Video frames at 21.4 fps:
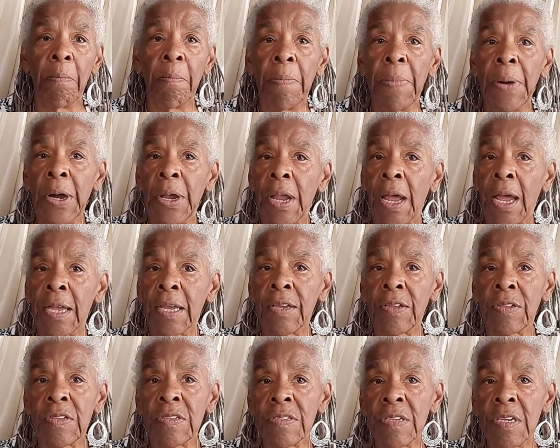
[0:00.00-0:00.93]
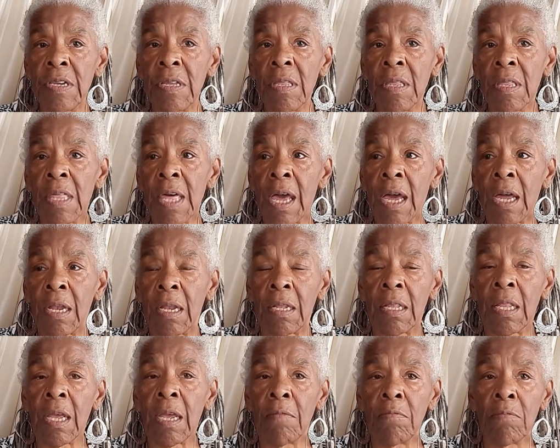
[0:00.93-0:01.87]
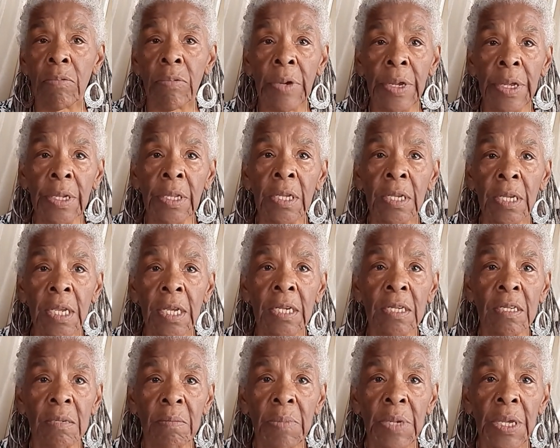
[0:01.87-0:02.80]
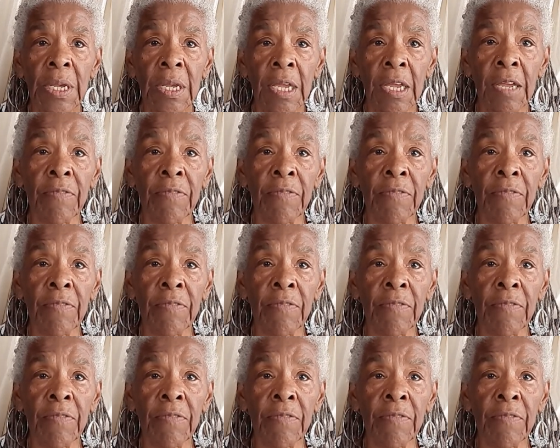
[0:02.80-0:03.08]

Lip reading: But I could see that they really need to be,